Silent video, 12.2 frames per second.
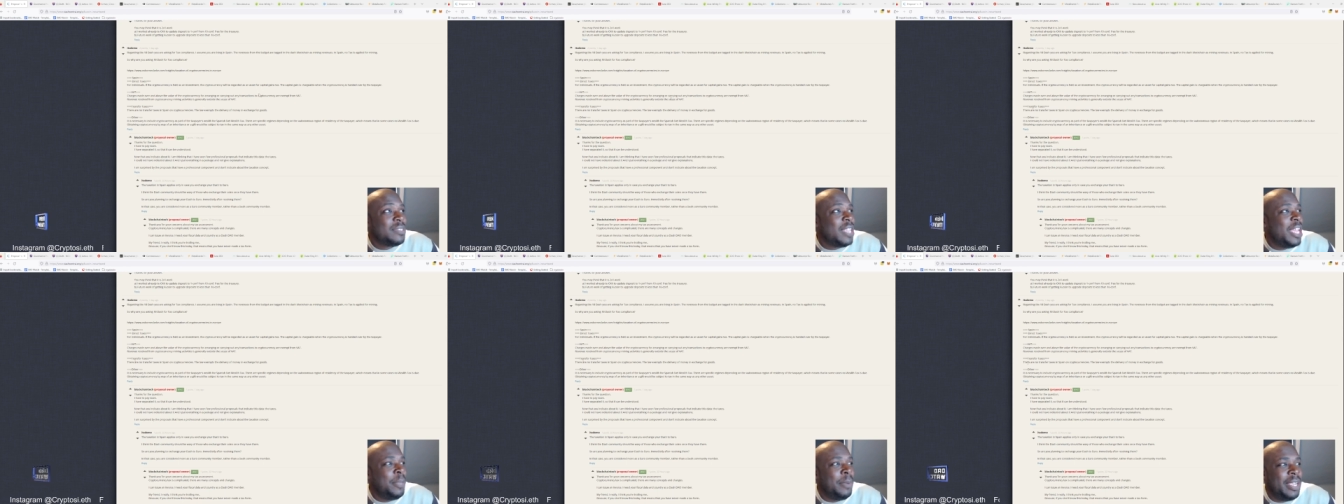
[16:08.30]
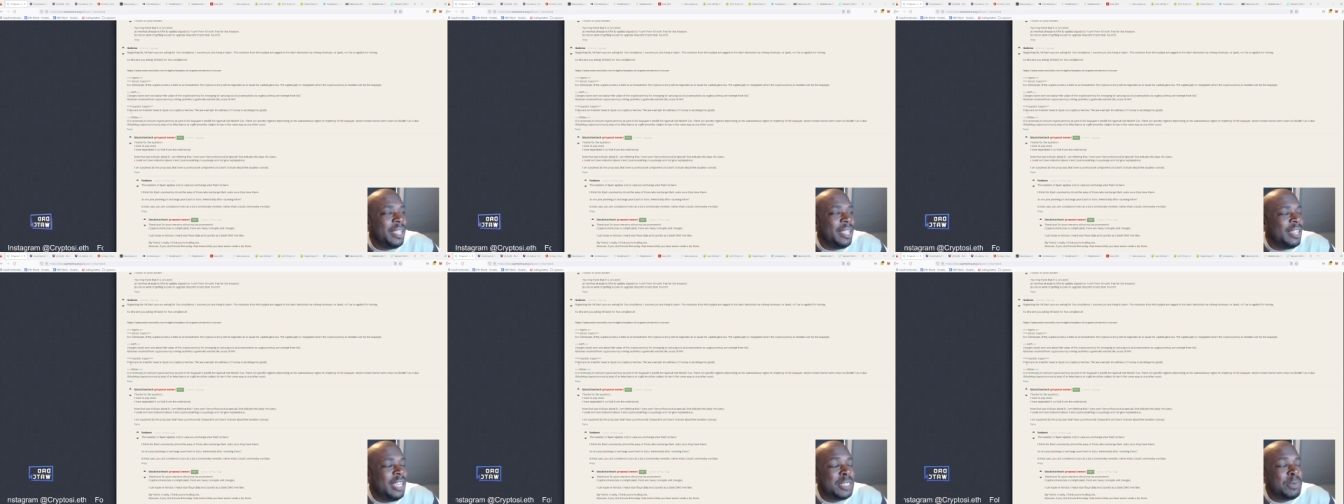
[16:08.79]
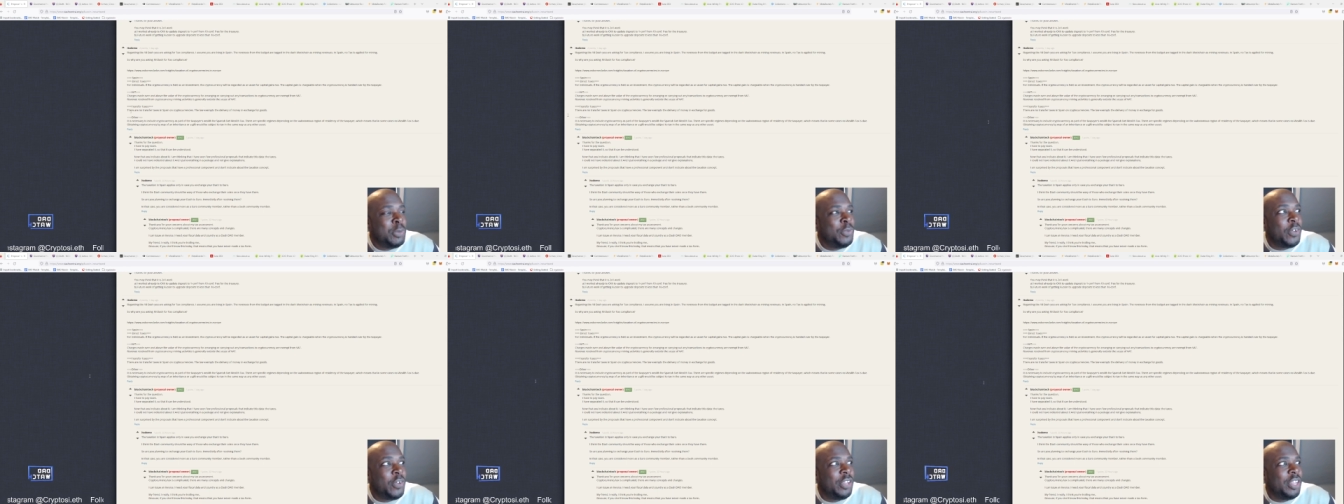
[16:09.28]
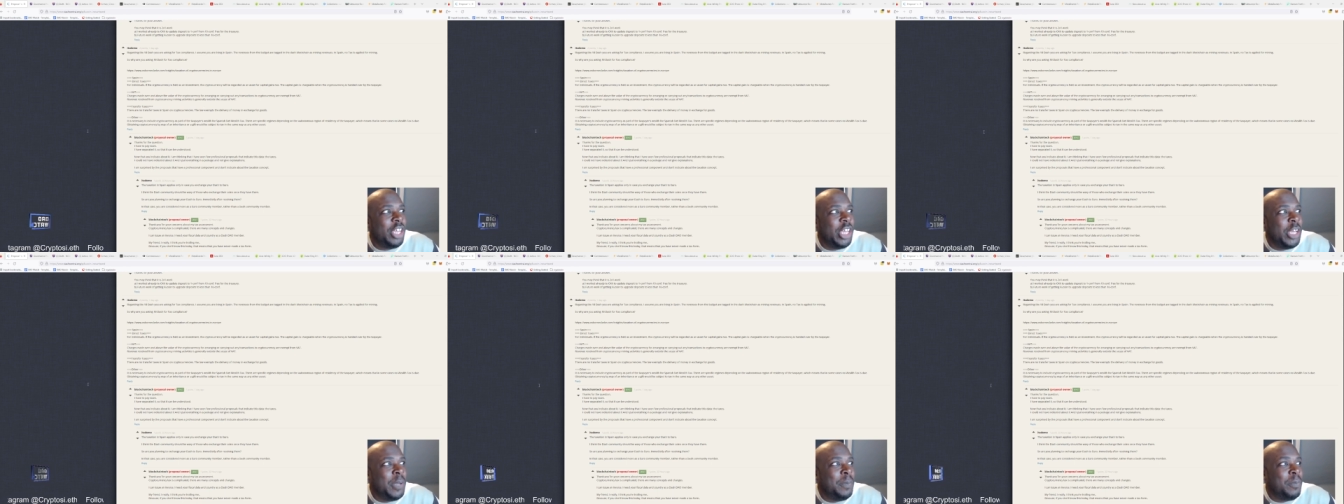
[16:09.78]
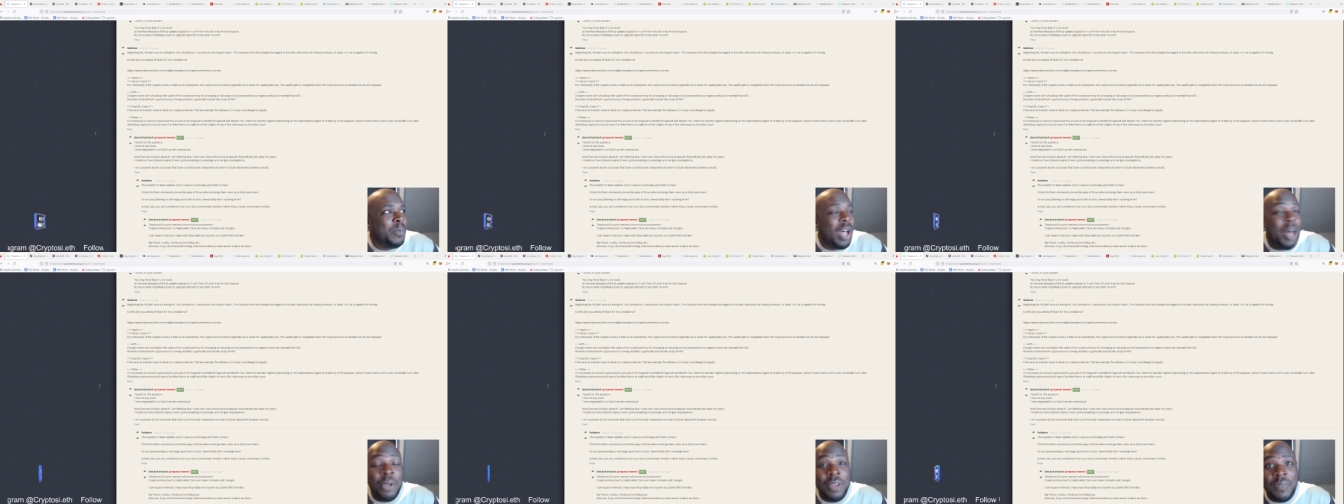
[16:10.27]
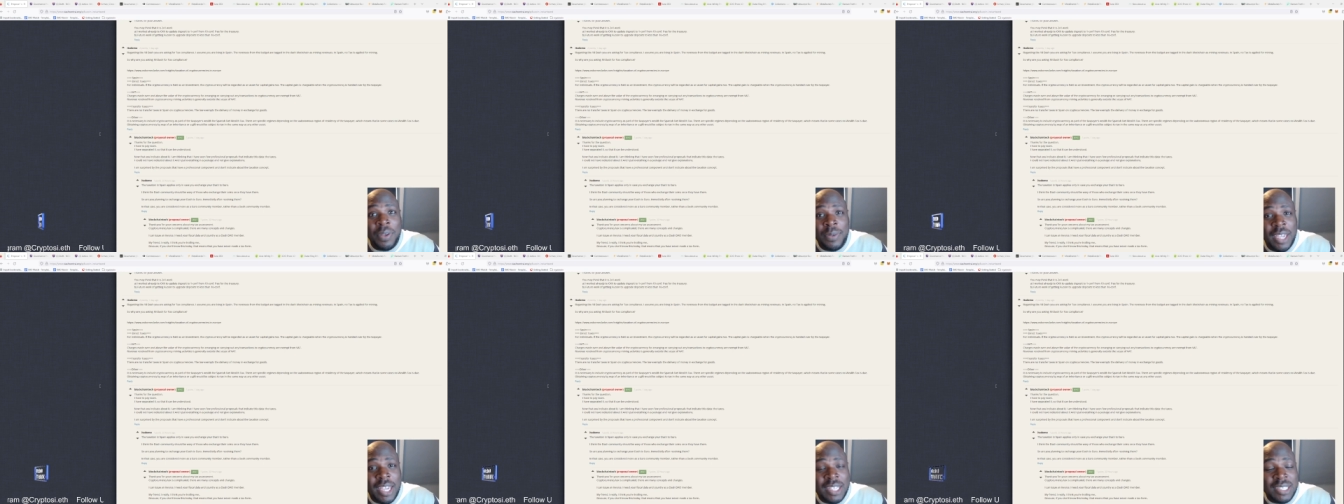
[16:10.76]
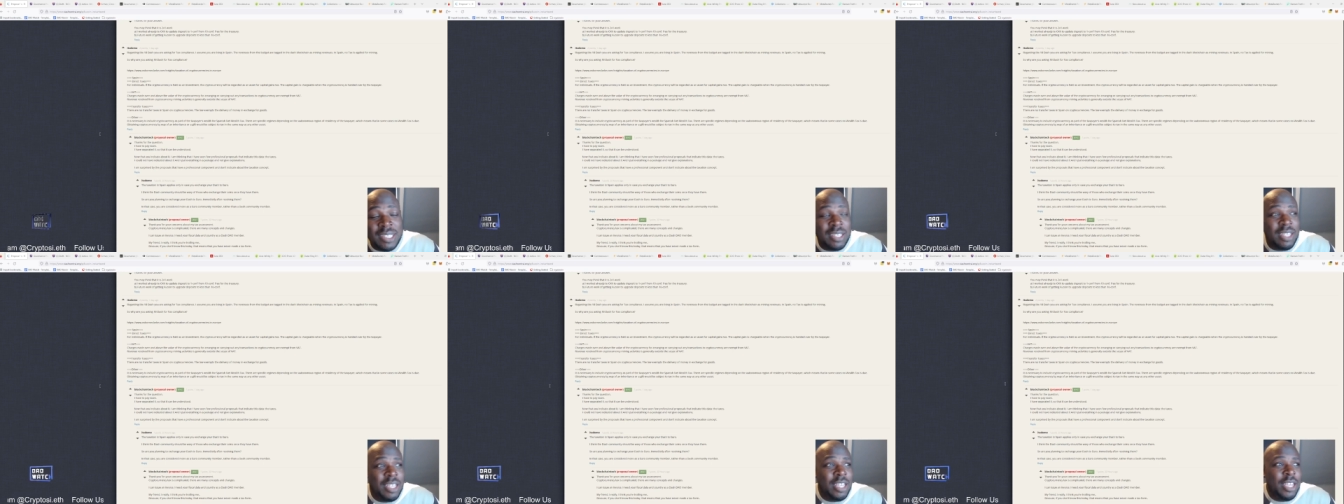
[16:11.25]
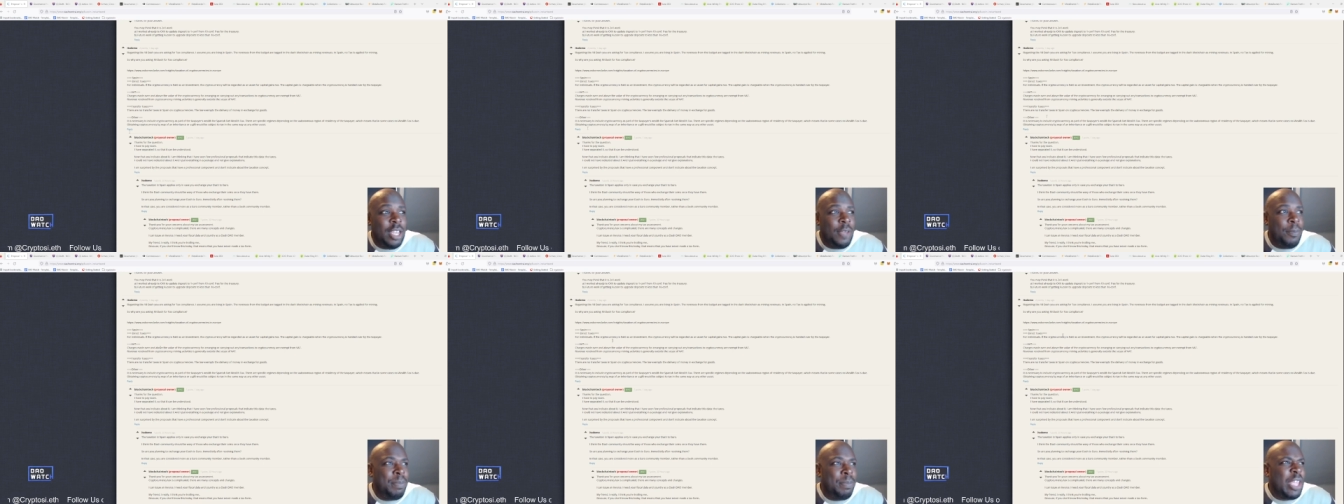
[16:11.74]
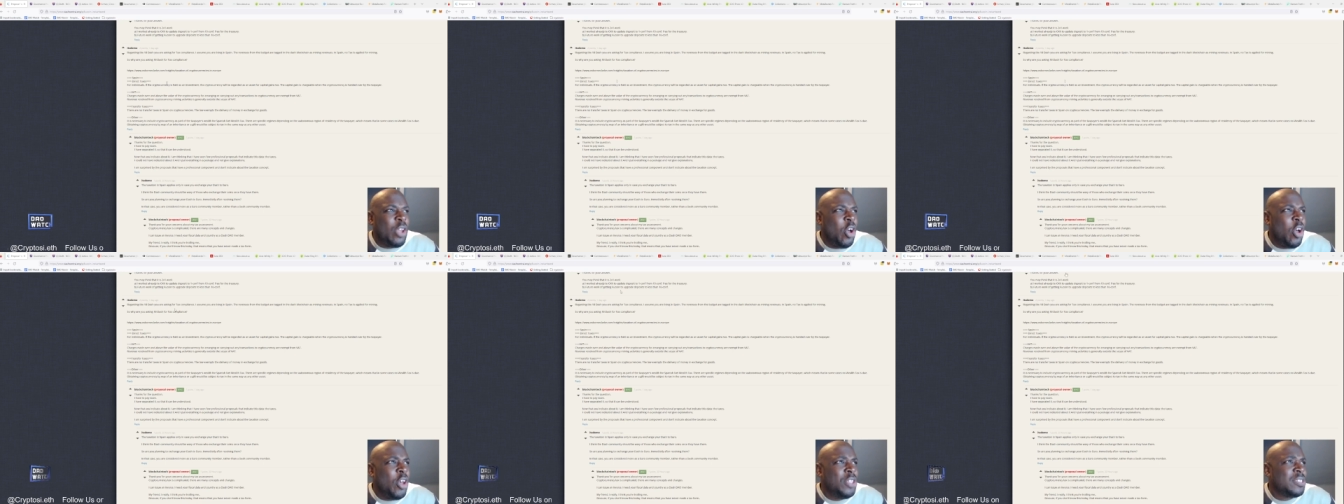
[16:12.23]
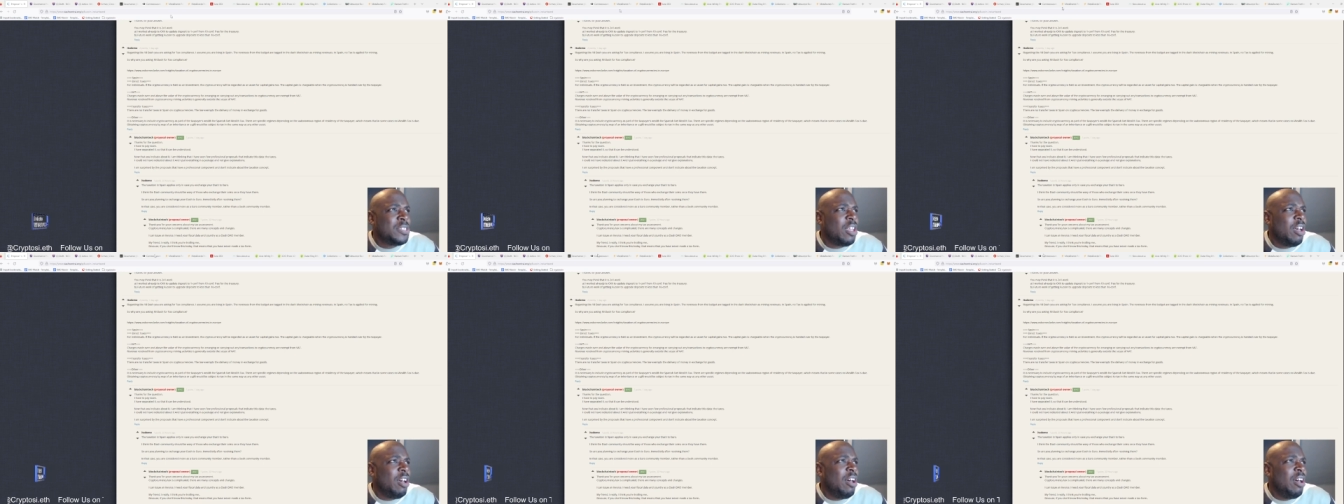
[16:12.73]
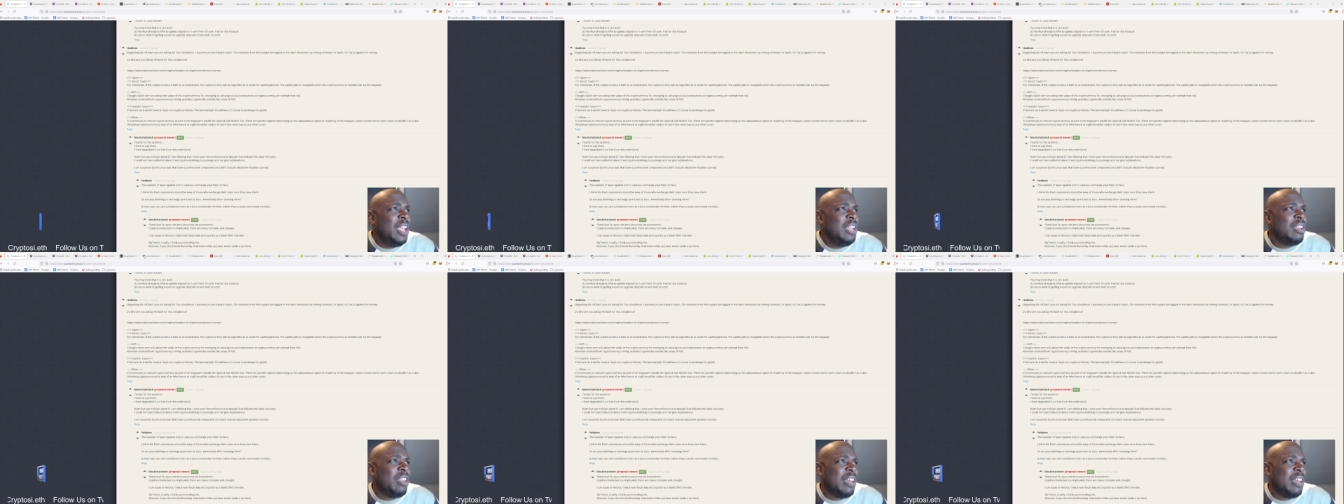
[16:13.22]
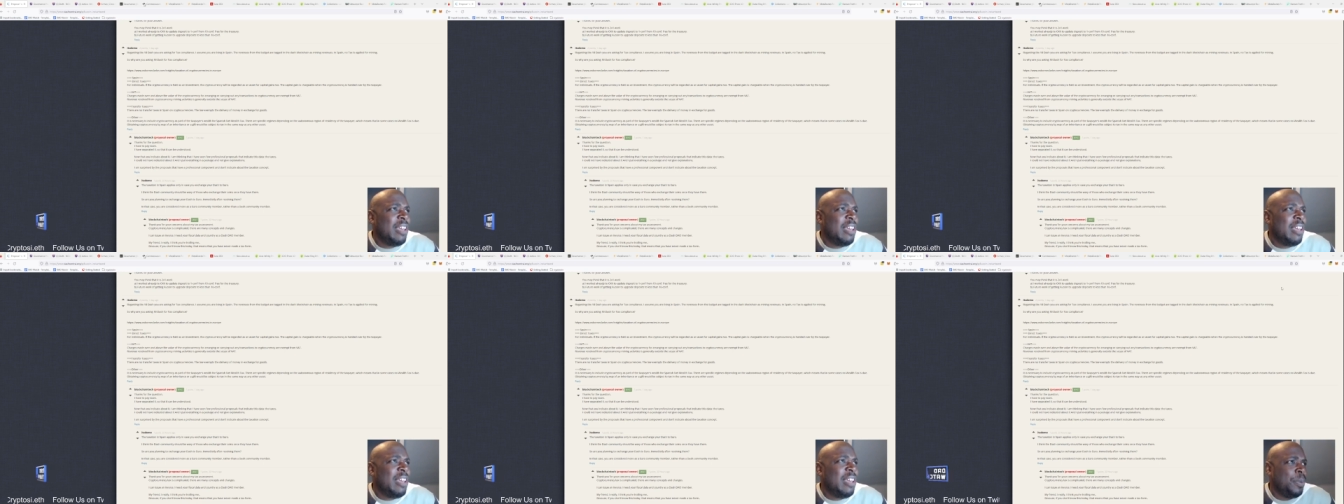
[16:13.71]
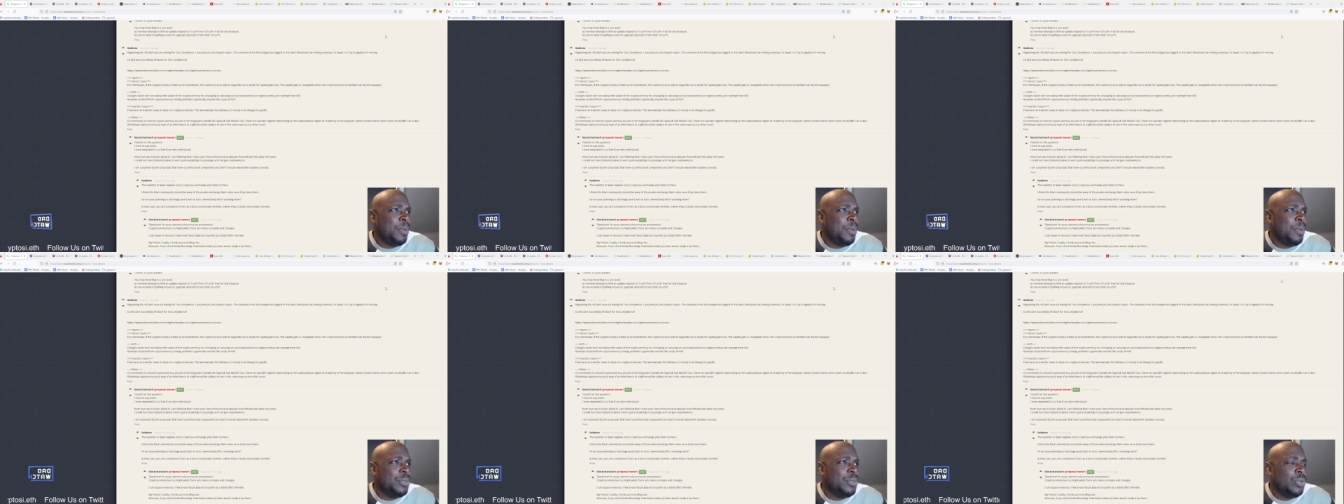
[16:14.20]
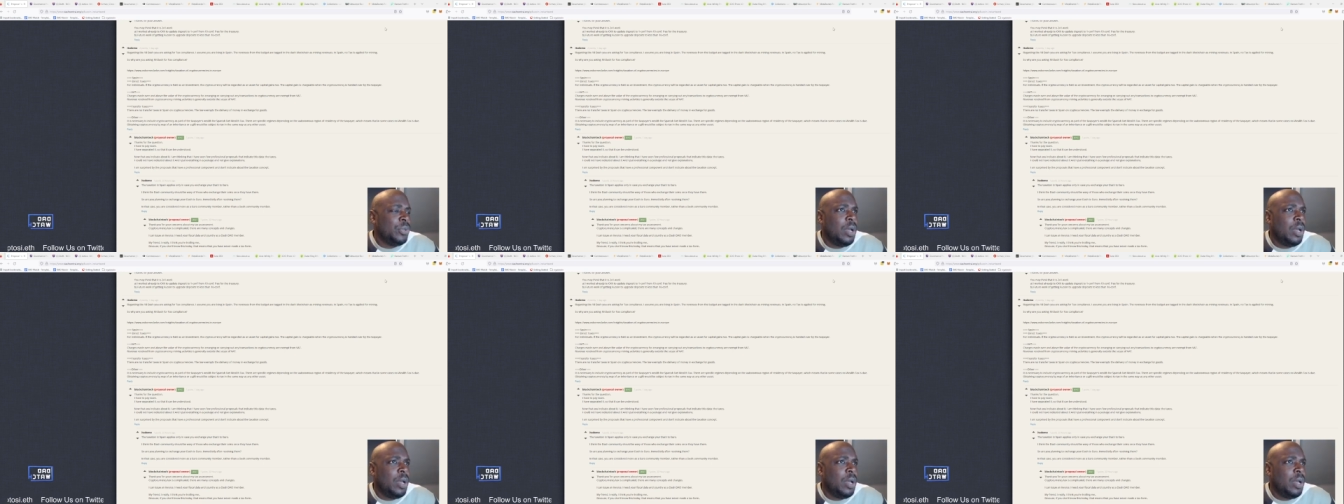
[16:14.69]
Anyway, let's move on. Um, I'm going to vote yes because I like this proposal.